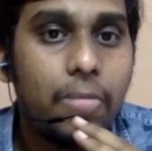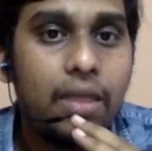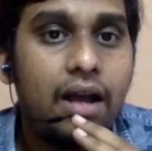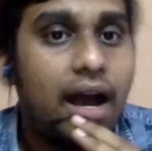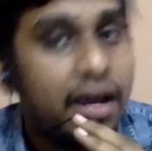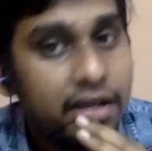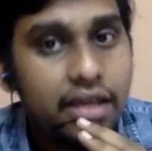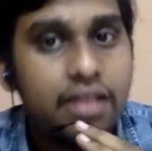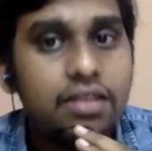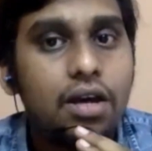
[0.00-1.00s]

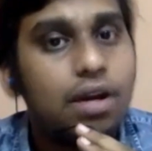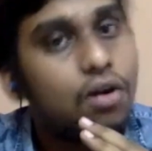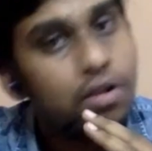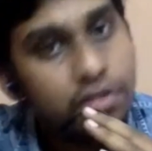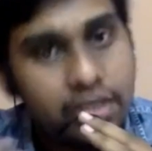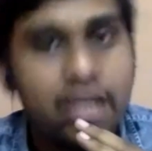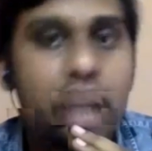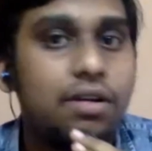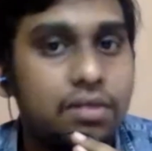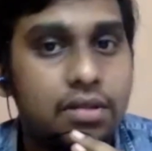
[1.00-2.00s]
Hurricanes are also
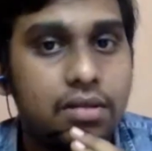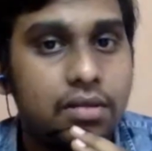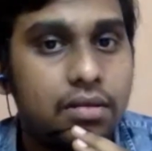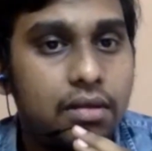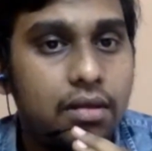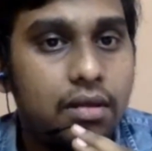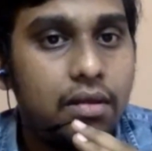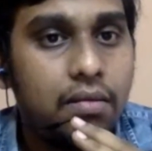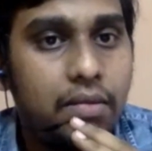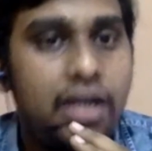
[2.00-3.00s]
cyclones.
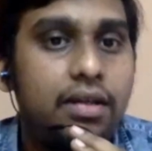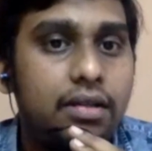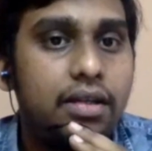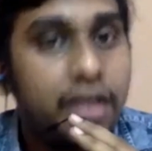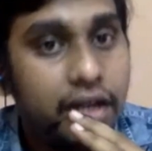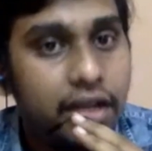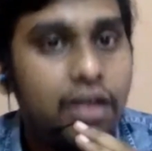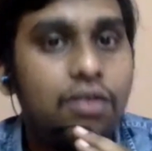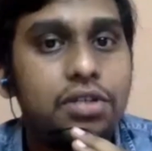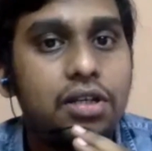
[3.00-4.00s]
But in
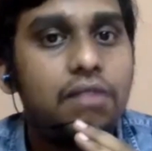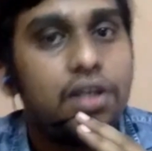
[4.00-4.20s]
Indian Ocean, we